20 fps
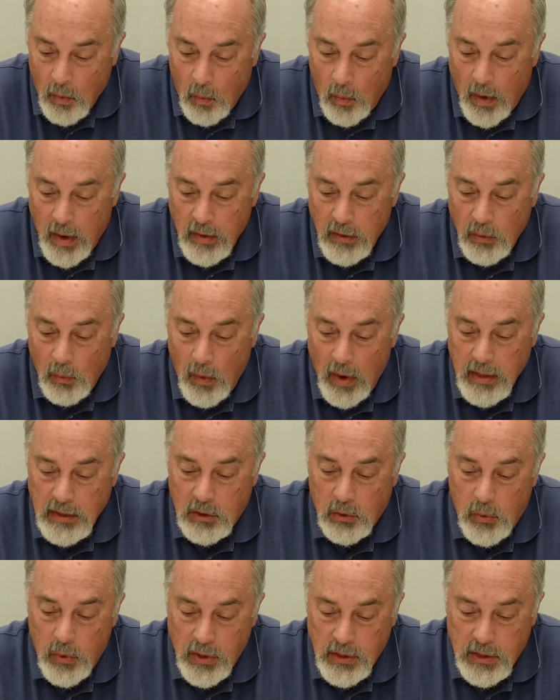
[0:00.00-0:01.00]
One of the
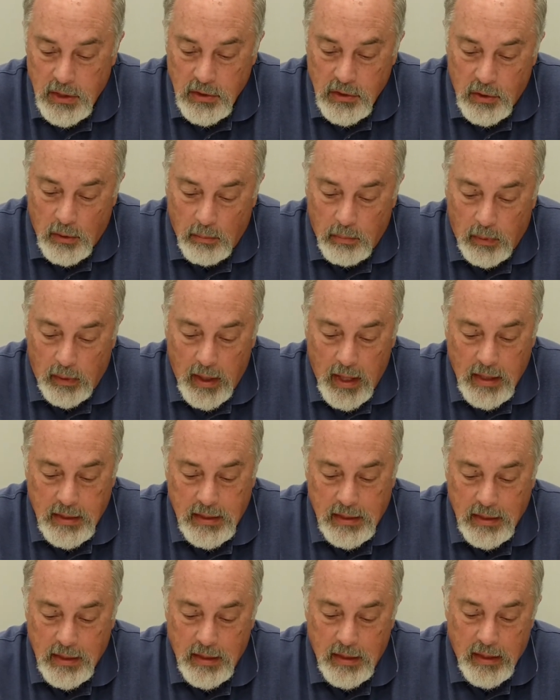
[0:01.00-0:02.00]
ways Christians are
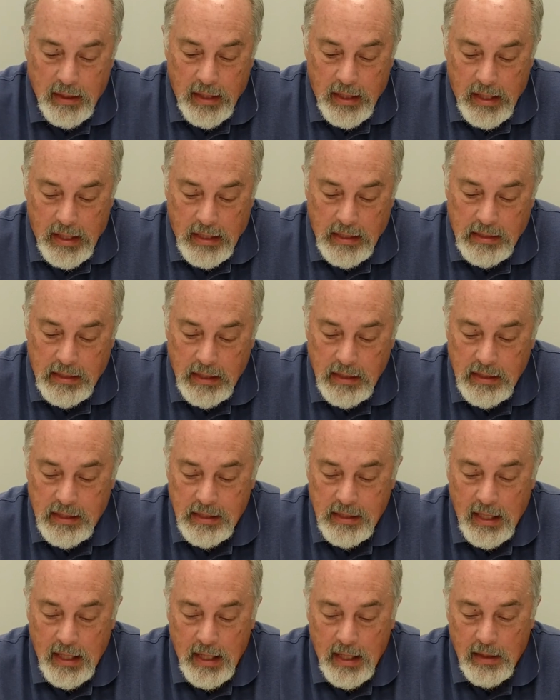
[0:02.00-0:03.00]
blessed is in
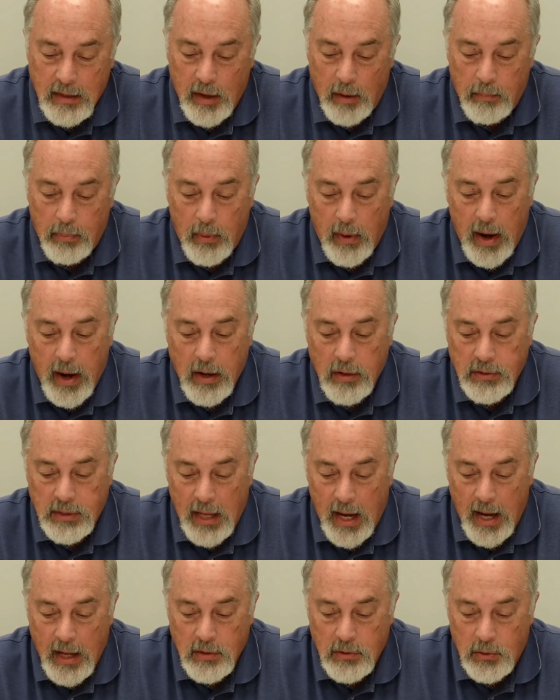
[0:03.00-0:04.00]
seeing their
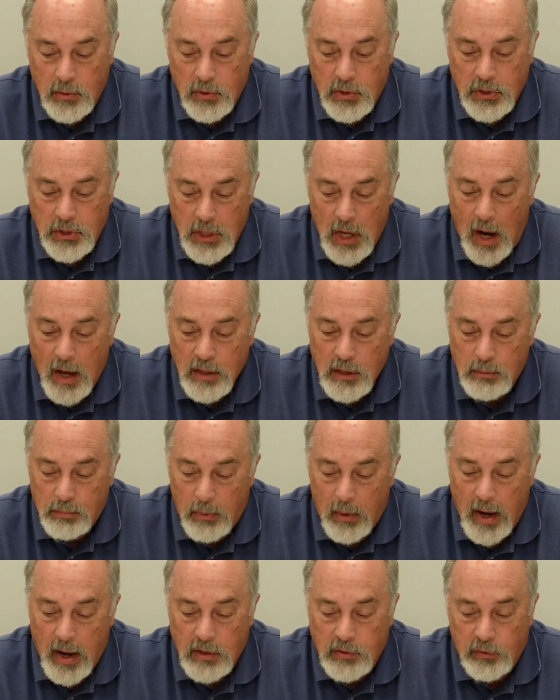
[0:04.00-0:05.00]
prayers answered. John's
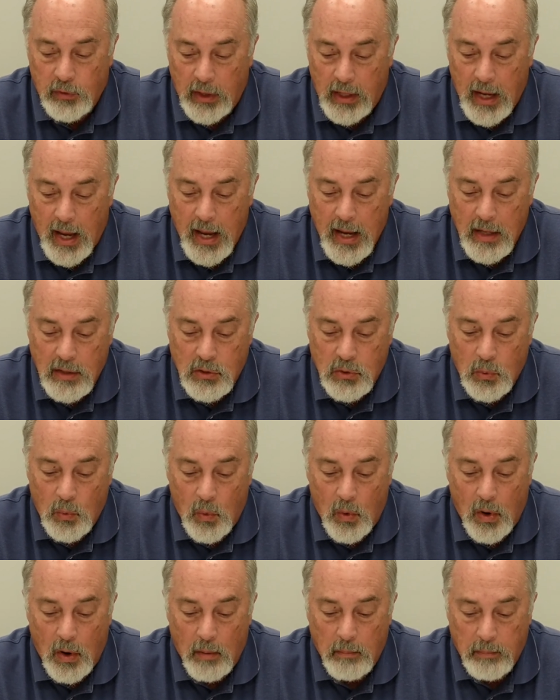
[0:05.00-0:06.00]
prayers for Gaius
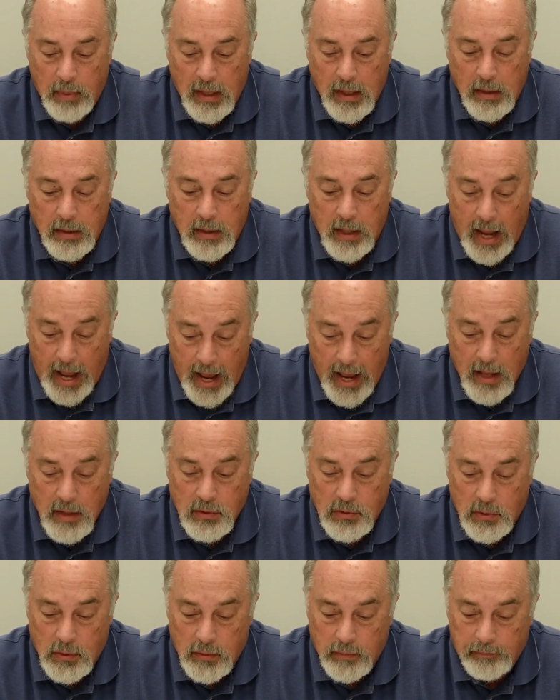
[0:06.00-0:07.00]
were being
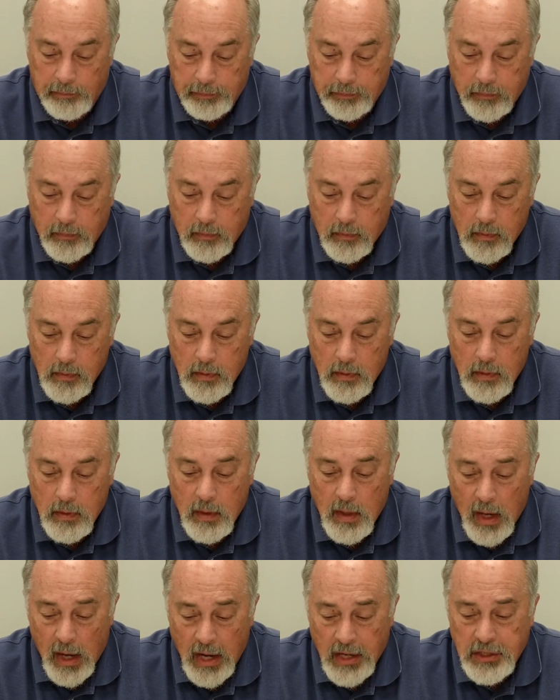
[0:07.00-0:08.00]
answered.
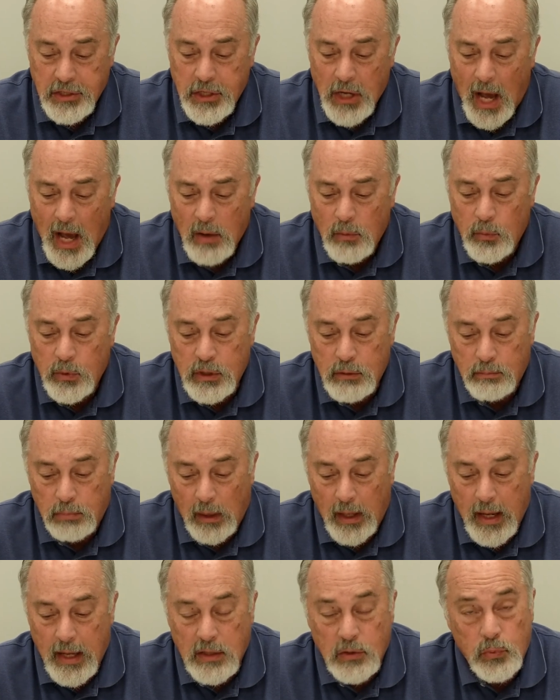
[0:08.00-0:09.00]
And John was
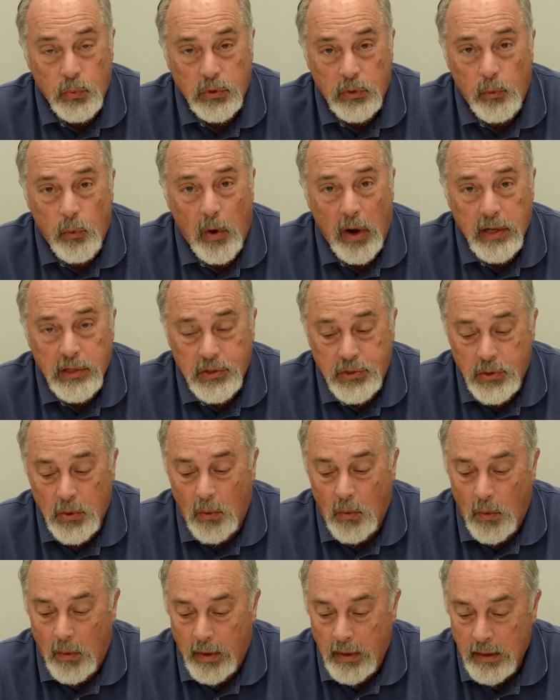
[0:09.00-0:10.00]
blessed with great
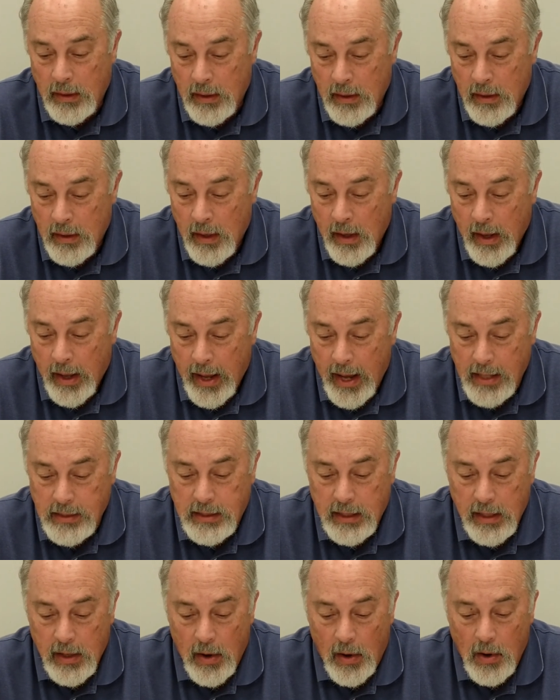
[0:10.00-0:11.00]
joy
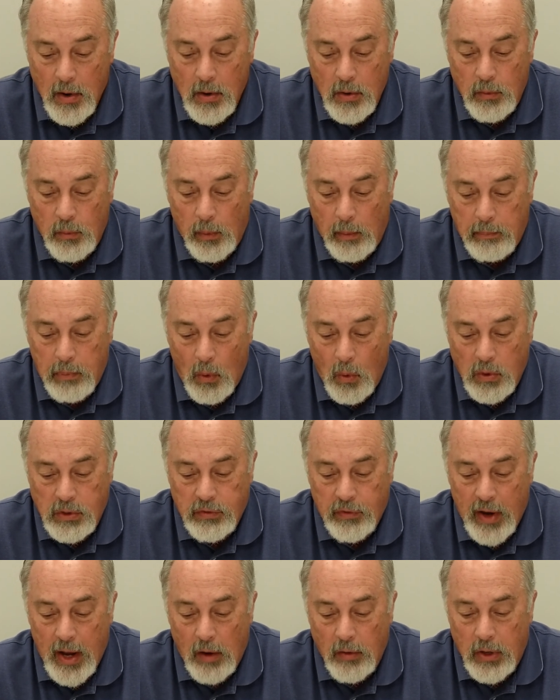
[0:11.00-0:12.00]
as he heard
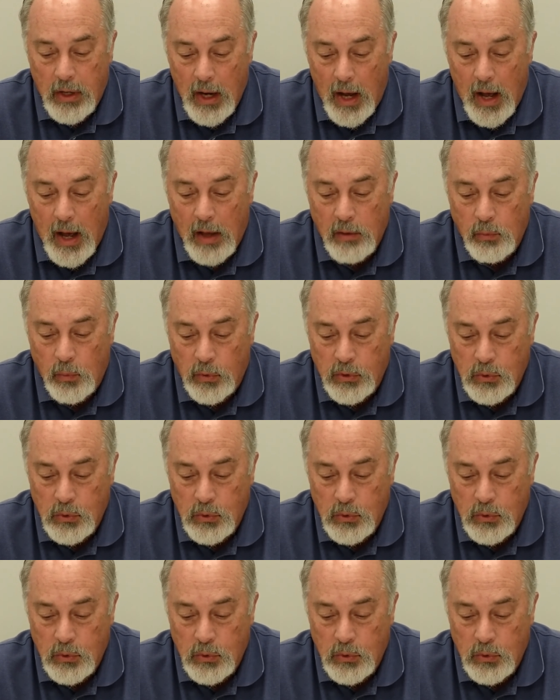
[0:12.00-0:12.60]
reports of how God